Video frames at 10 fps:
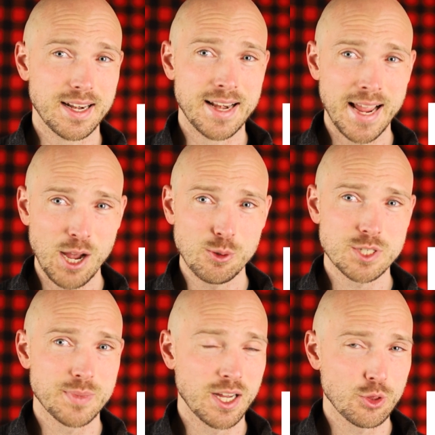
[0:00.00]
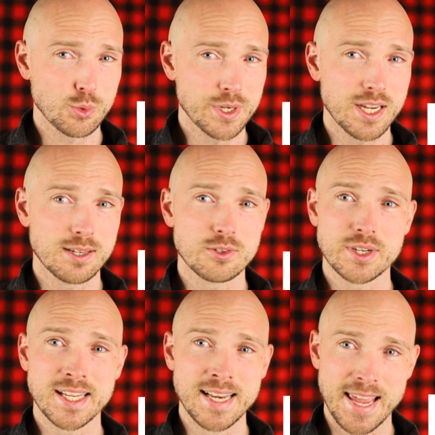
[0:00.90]
Now it's about
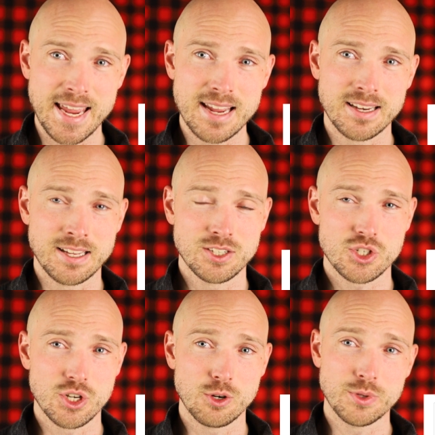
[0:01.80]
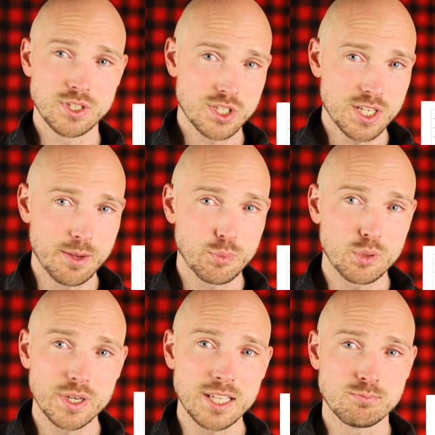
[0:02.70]
380. So you can see a
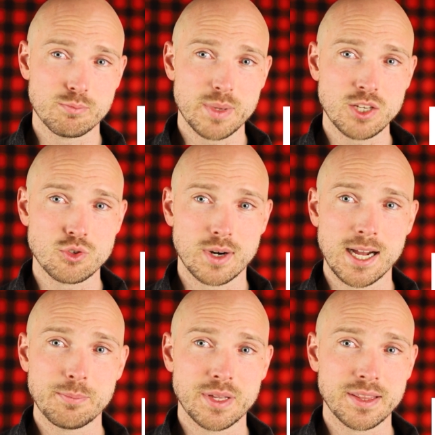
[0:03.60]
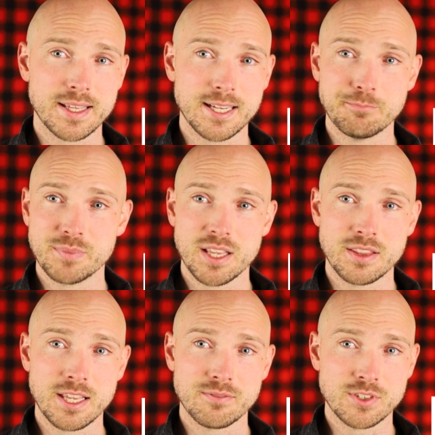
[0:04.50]
pretty big drop in the
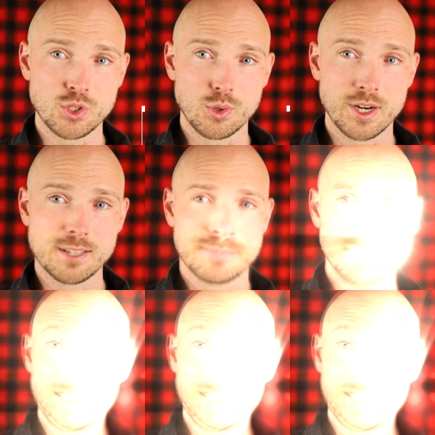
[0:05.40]
inventory.